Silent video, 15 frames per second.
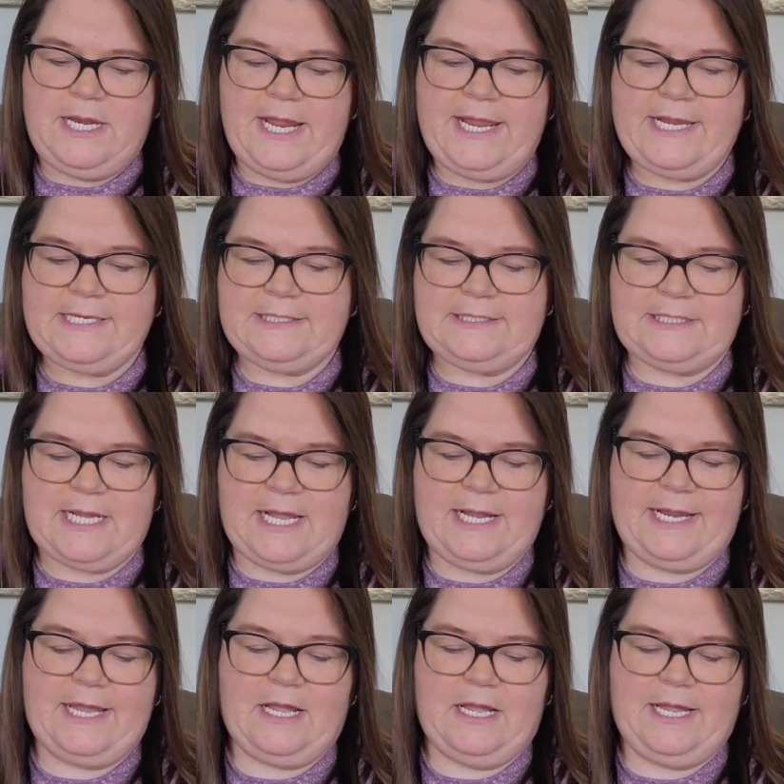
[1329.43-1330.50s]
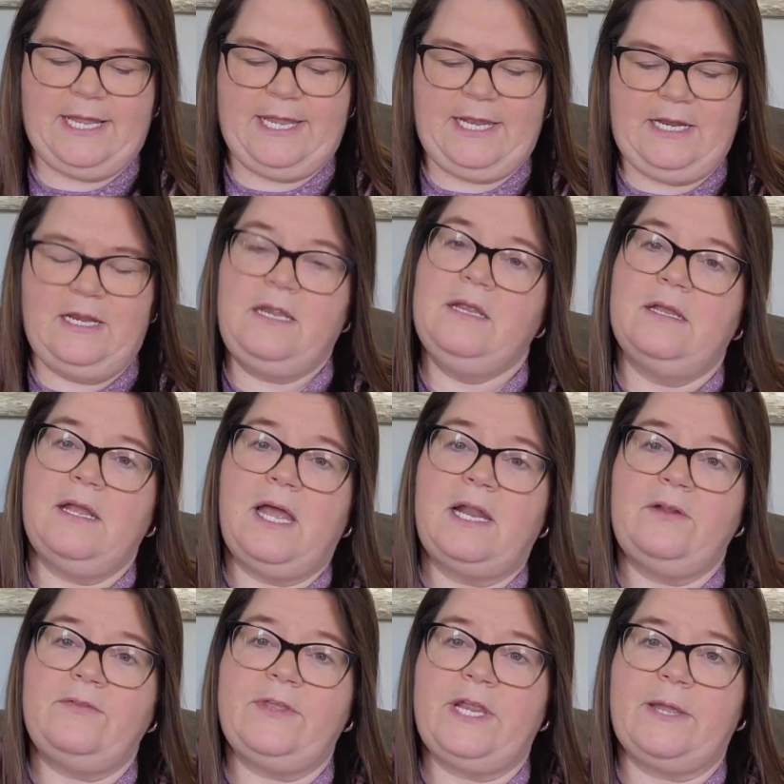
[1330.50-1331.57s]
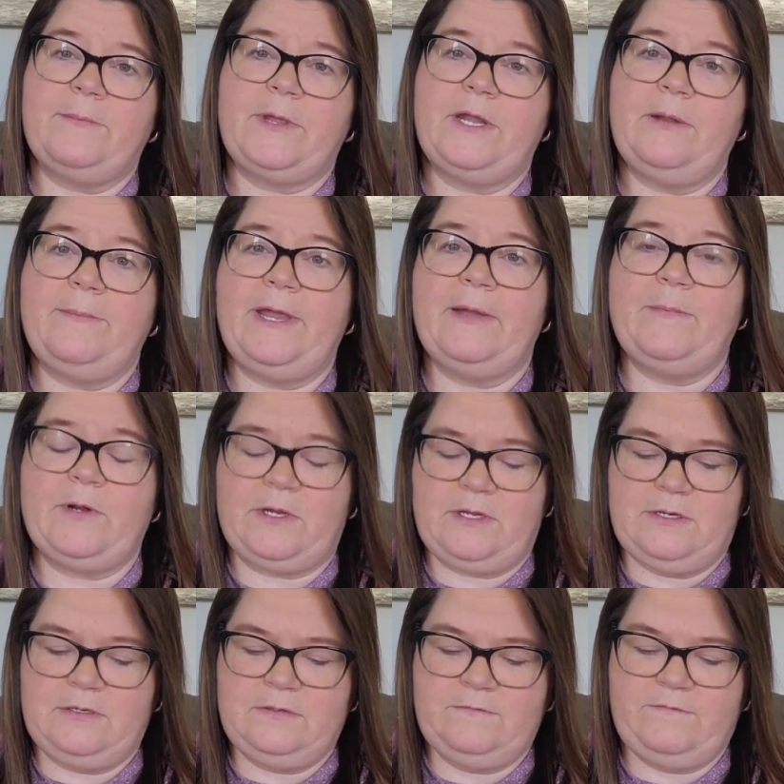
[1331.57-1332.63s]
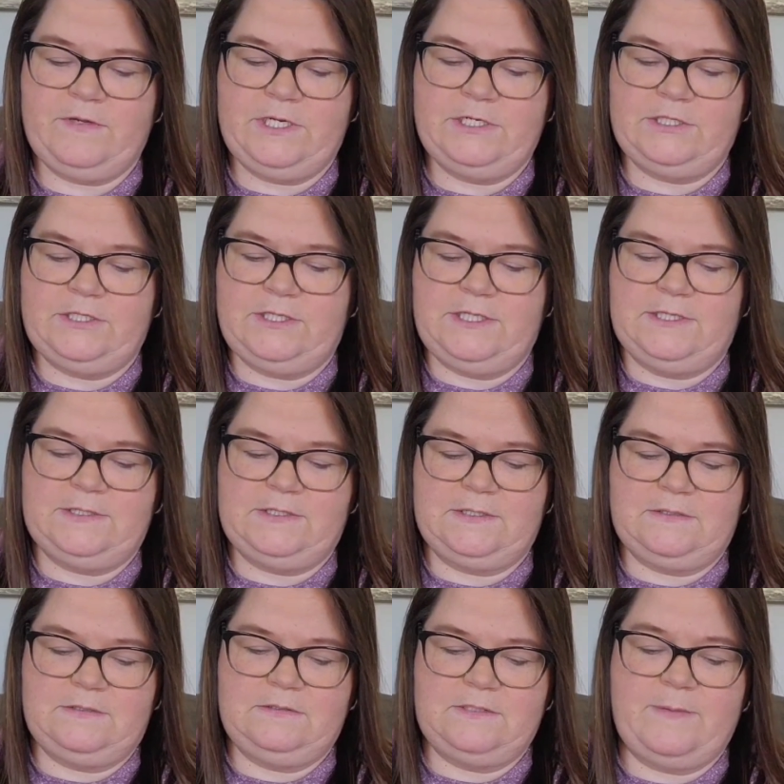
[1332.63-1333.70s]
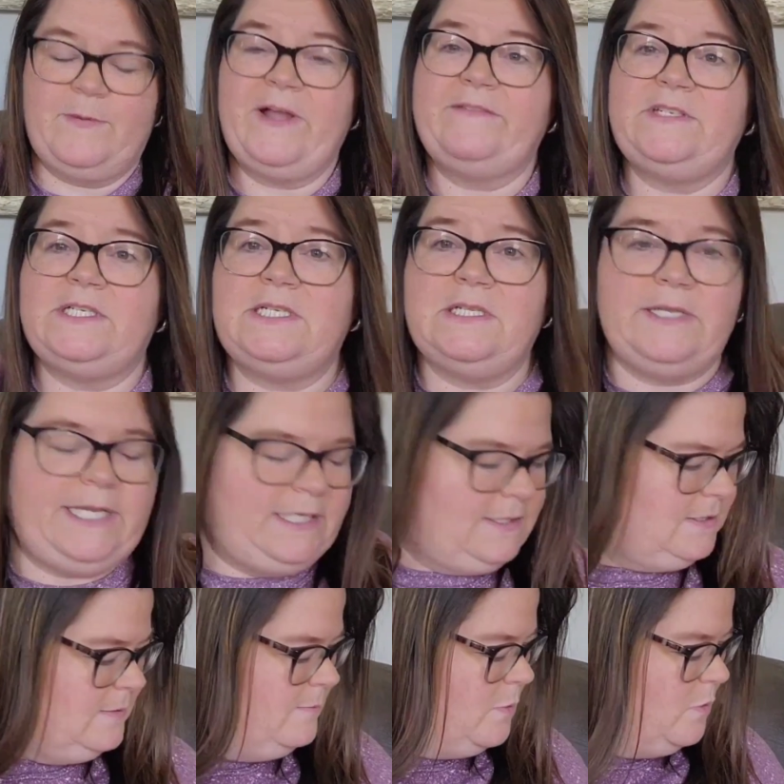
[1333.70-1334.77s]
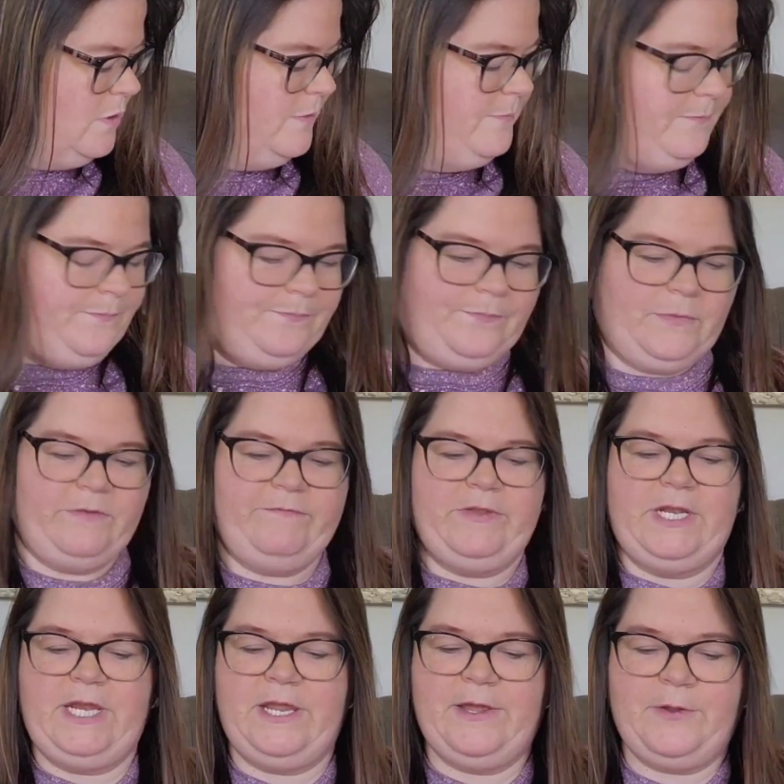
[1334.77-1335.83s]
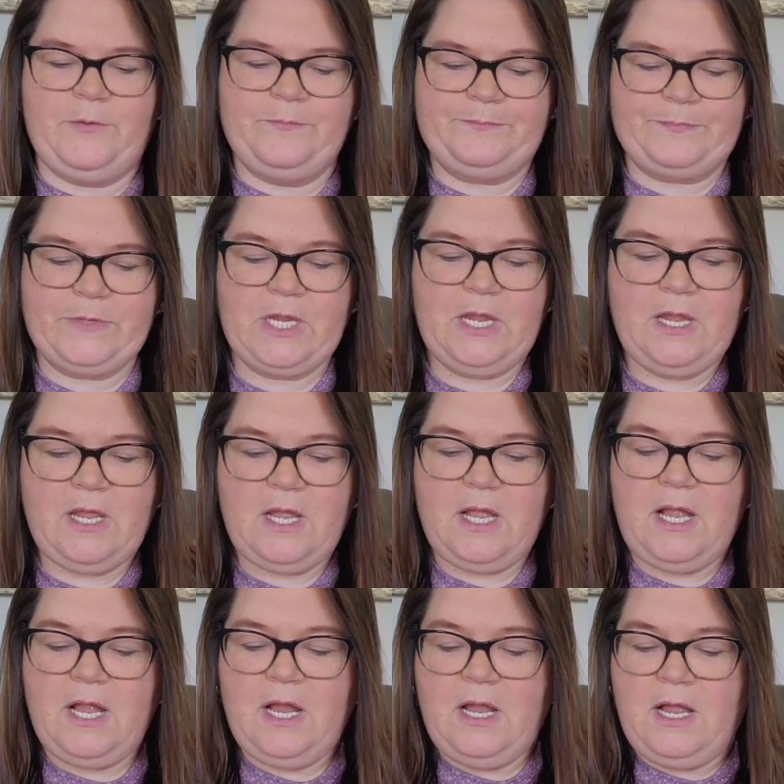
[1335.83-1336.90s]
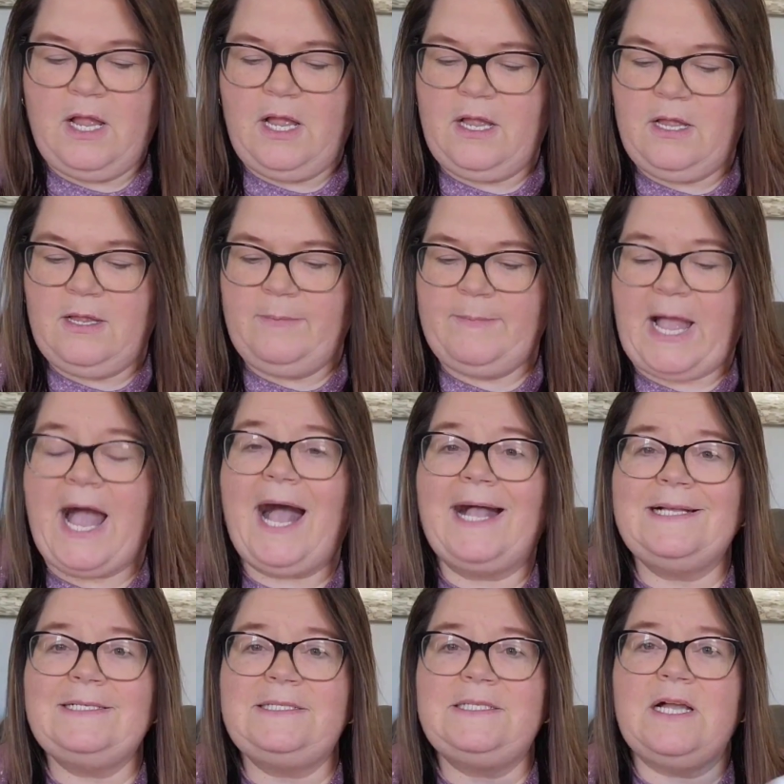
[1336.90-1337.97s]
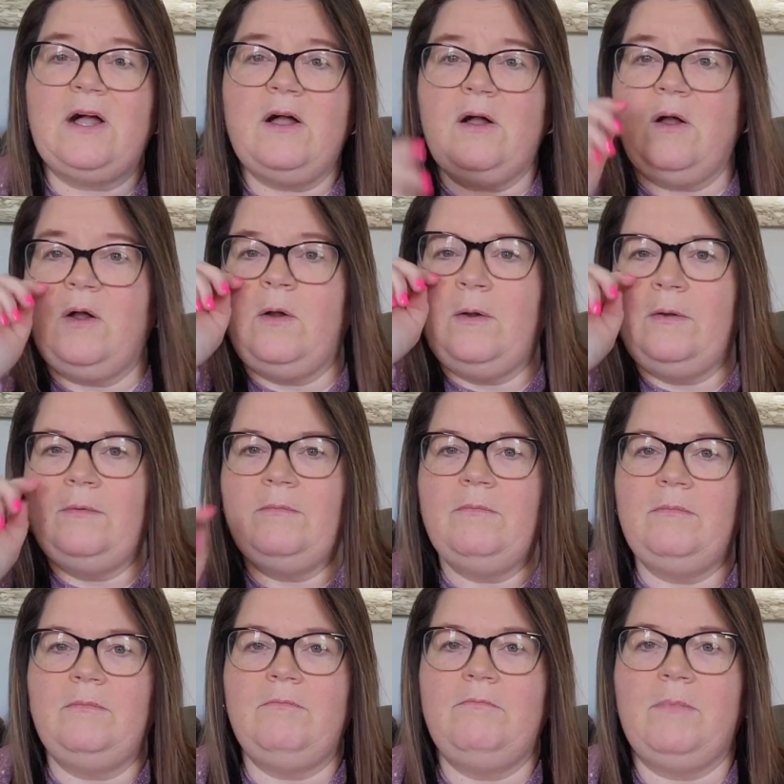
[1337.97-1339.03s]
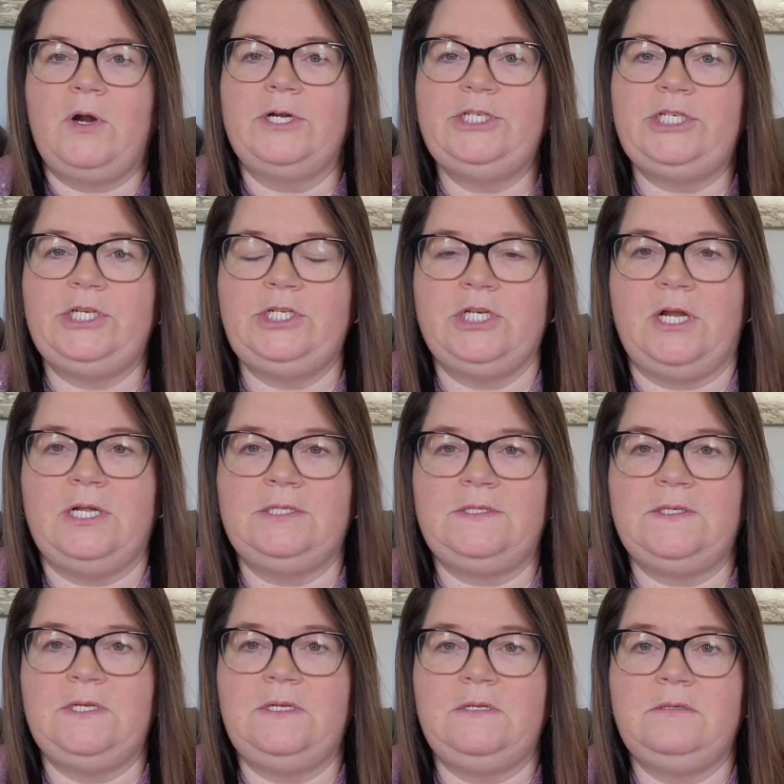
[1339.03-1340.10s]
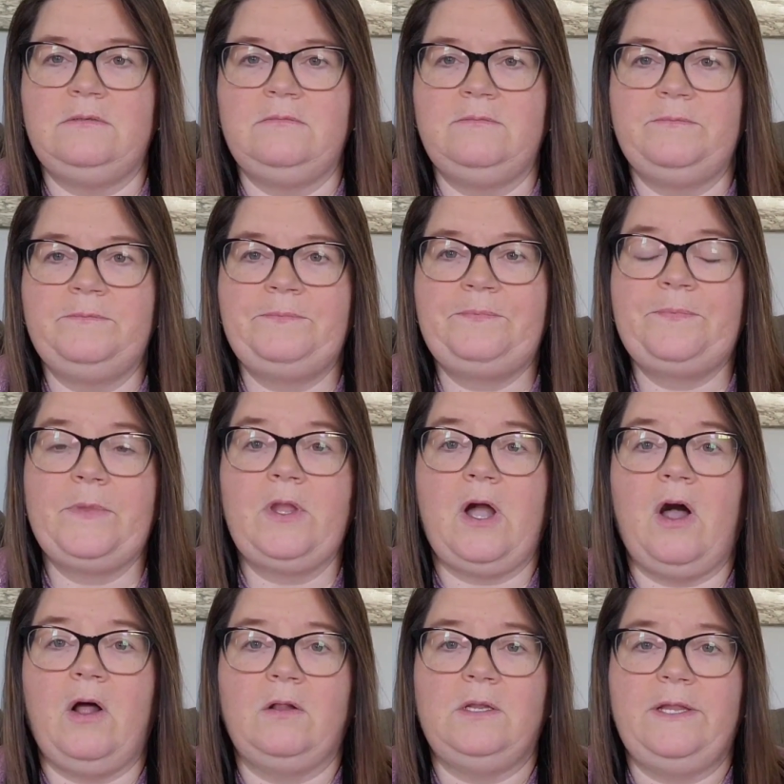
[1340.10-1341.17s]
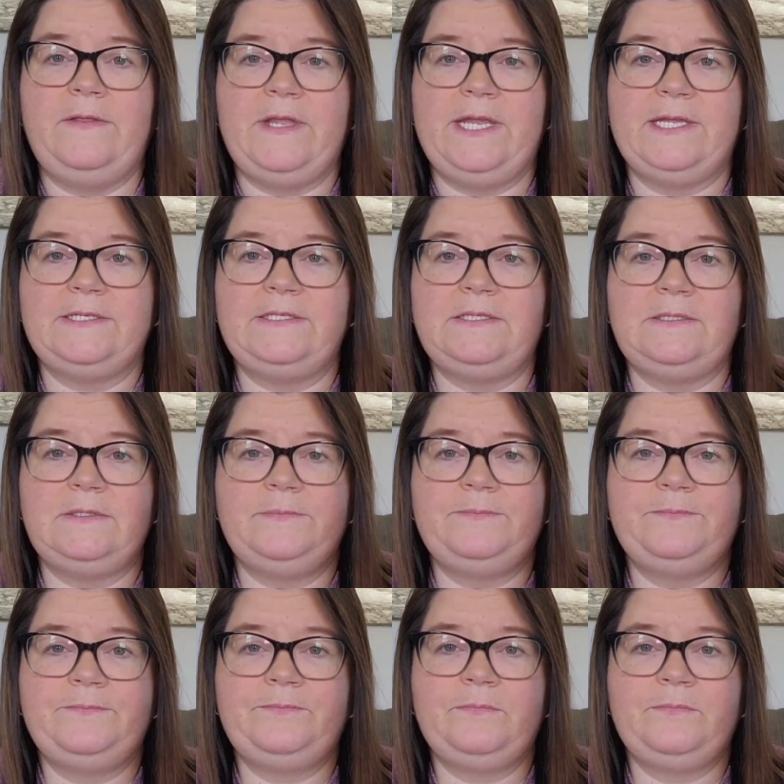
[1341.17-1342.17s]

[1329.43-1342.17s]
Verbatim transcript: Next, I got, I don't think I'm going to be able to finish this. I'm going to have to delete some more video. Um, I saw Marsha Johnson hauling this.